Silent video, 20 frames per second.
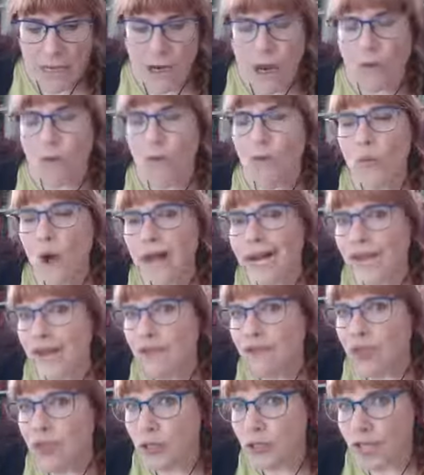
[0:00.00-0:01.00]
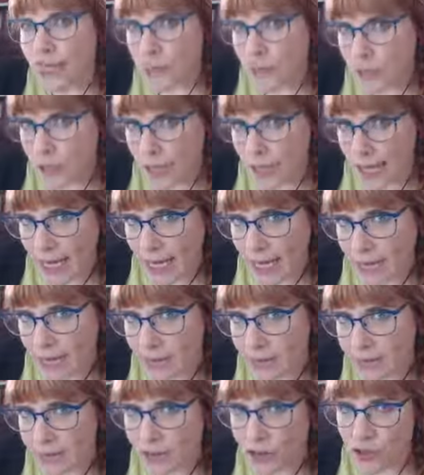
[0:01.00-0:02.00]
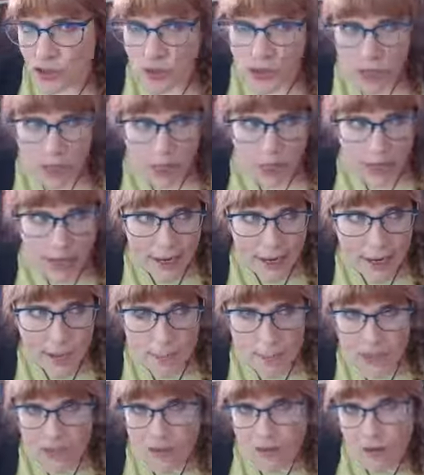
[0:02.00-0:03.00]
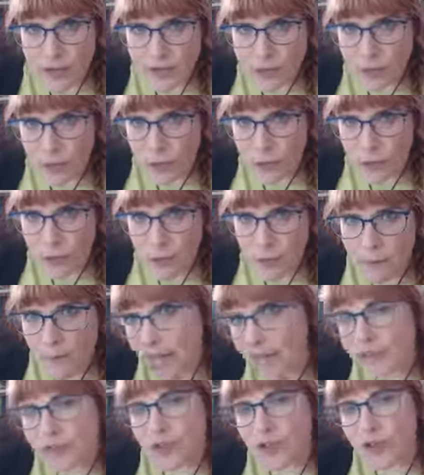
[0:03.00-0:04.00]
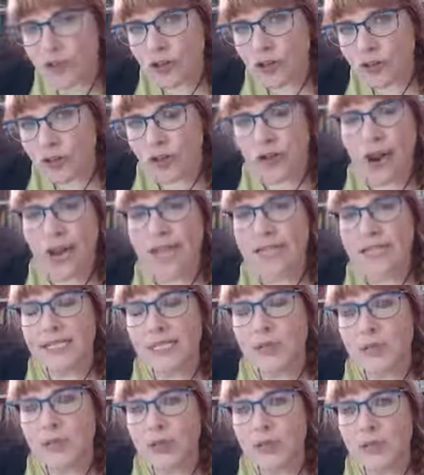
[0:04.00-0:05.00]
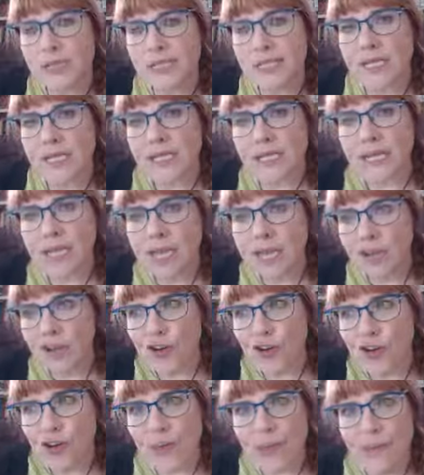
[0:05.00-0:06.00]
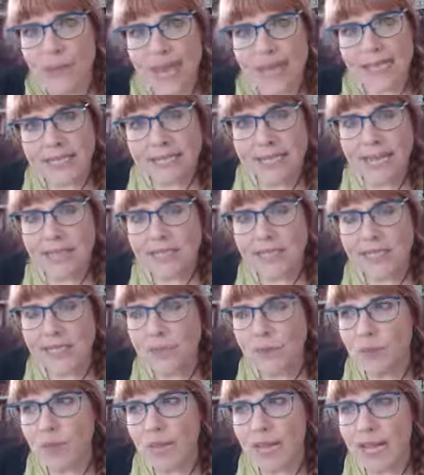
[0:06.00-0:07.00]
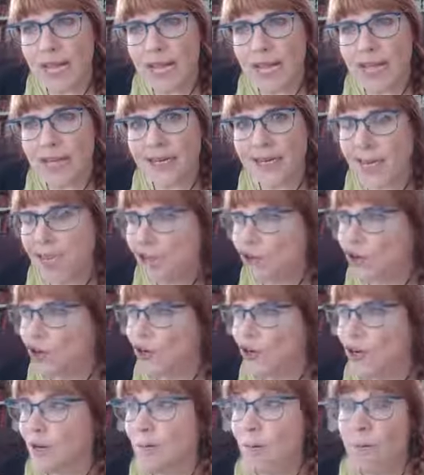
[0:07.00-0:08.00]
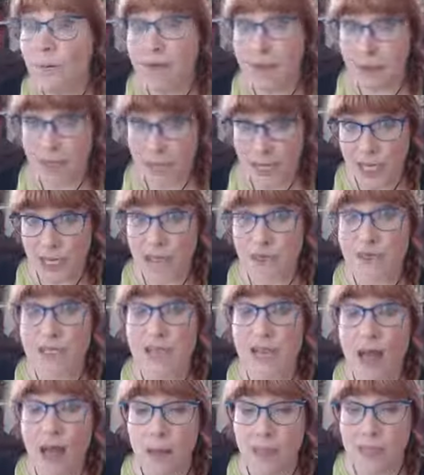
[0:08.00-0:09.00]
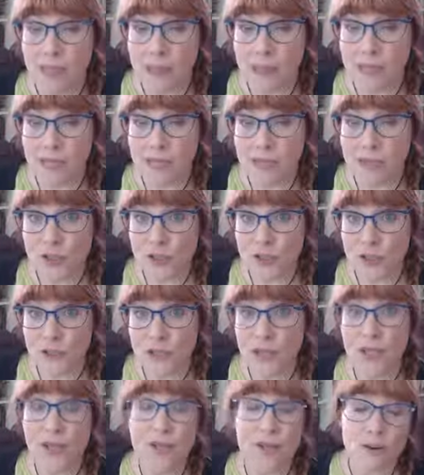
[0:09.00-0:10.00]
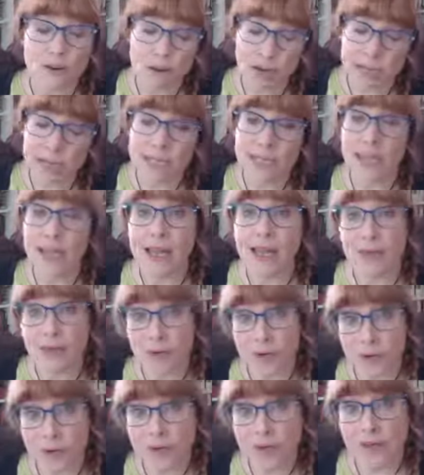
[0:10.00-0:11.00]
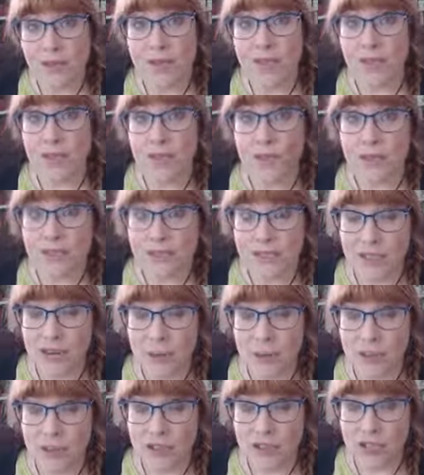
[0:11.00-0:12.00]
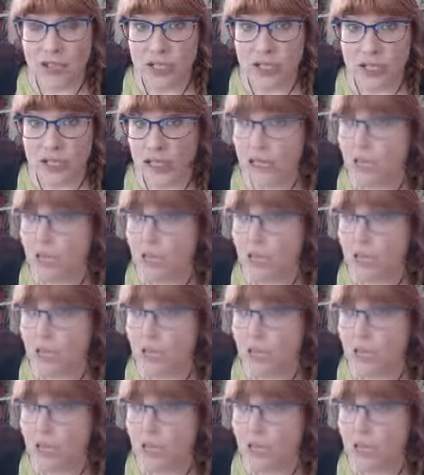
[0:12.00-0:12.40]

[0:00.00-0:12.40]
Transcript: Right after Labor Day, so you're going to like make friends with your webmaster, your IT person, you're going to make a testing plan, you're going to maybe use an optimized tool like Crazy Egg or one of the other ones that I mentioned.